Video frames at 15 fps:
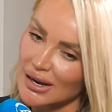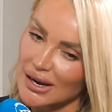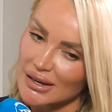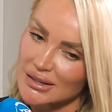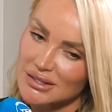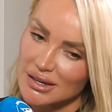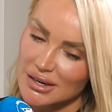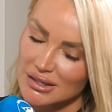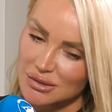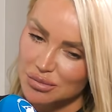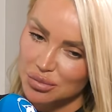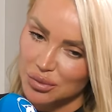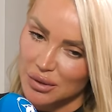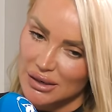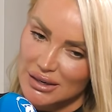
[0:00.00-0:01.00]
it's it's
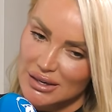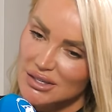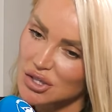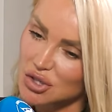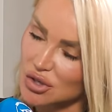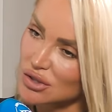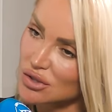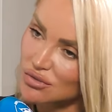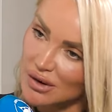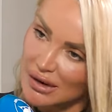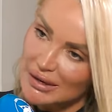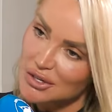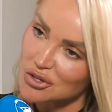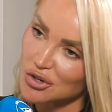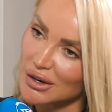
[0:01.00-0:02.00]
it is it's
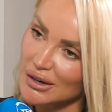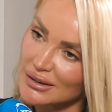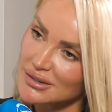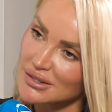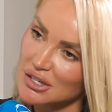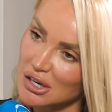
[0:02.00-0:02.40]
really strict,